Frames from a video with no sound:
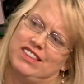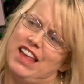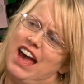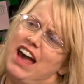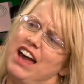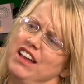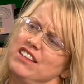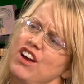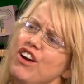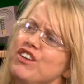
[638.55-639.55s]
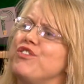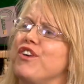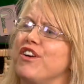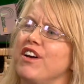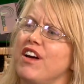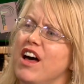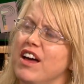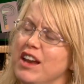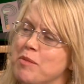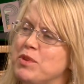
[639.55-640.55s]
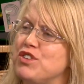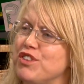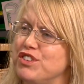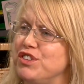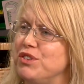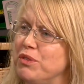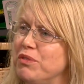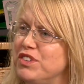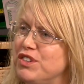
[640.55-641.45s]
that is hard for an amateur to